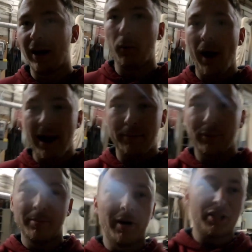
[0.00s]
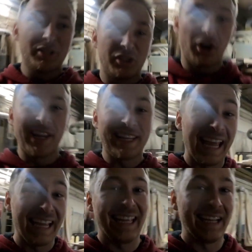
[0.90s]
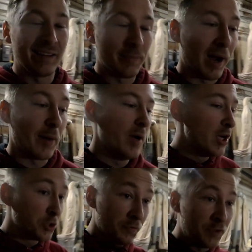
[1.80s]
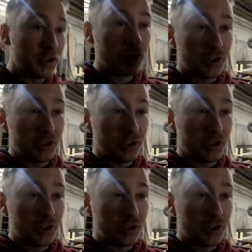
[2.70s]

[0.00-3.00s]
away, pretty much started kinking the pipe. So if you just